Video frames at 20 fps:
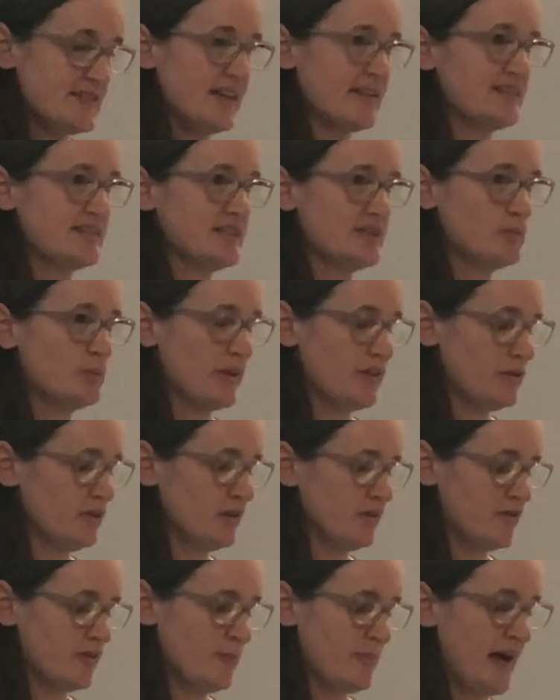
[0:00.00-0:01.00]
tested with
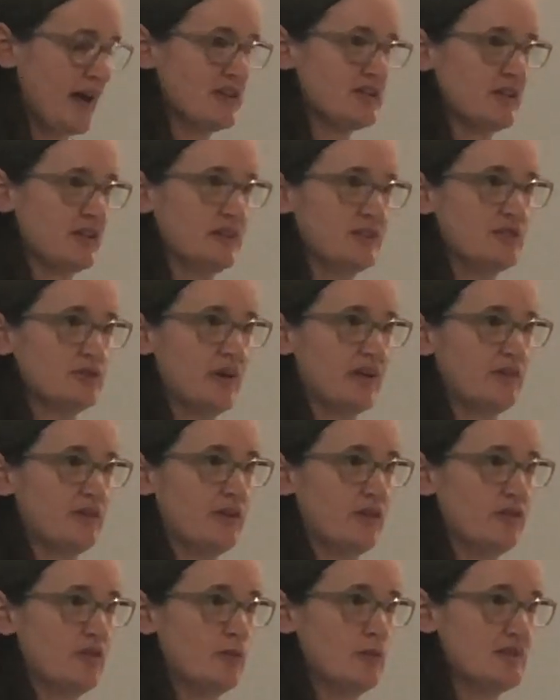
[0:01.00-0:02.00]
all of the major
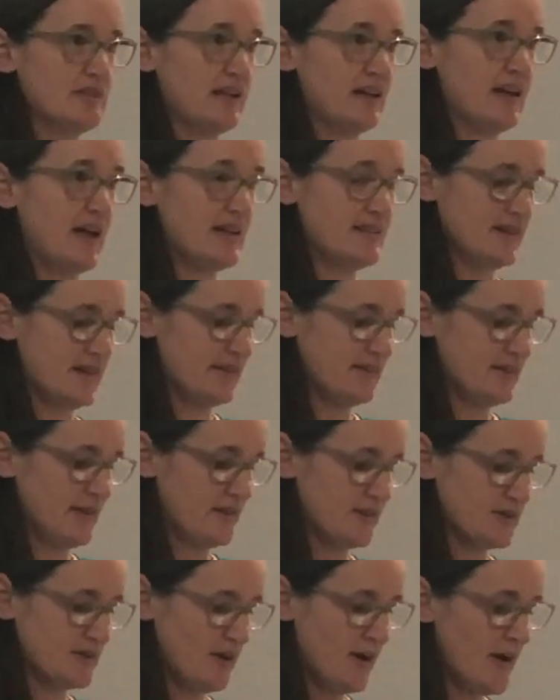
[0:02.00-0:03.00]
direct-to-consumer DNA tests
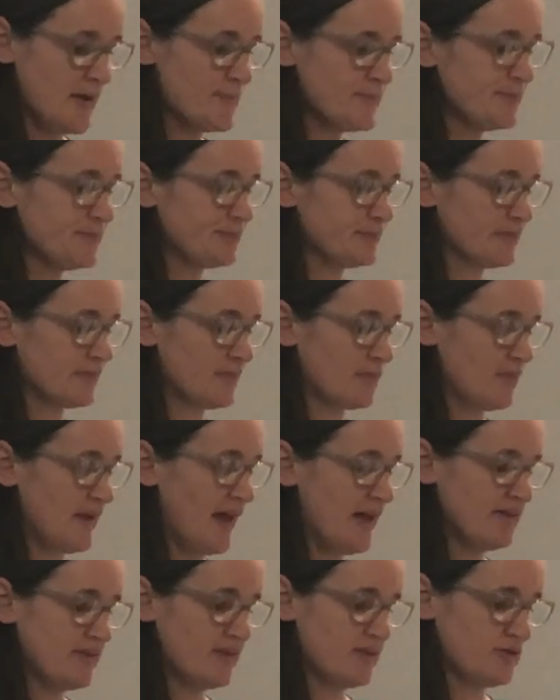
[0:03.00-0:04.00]
at the time,
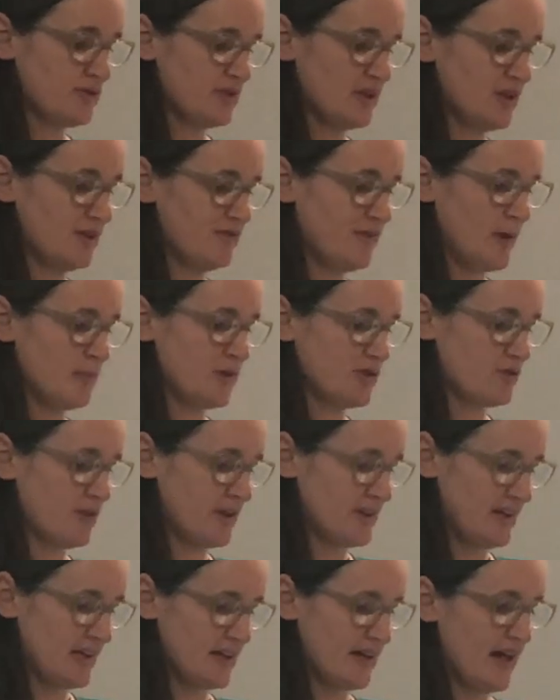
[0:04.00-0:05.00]
Ancestry, Family
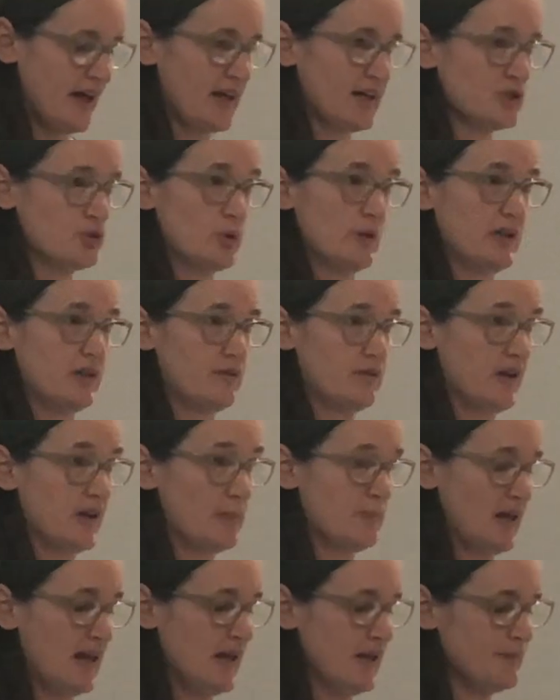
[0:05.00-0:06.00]
Tree DNA, and
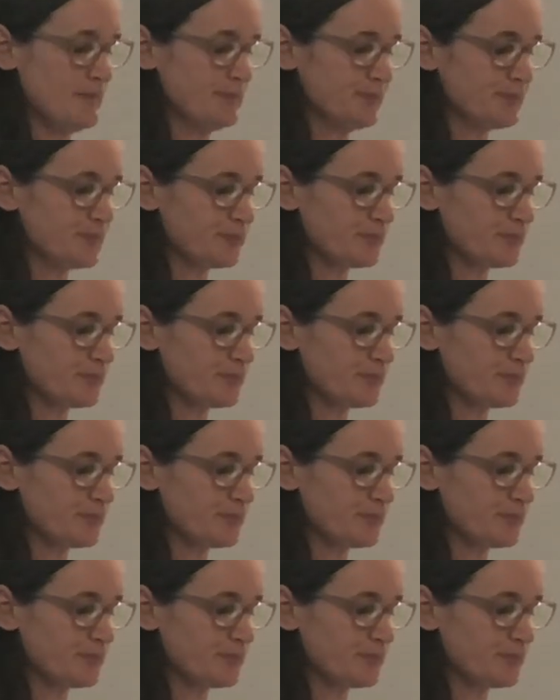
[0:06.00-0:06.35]
23andMe.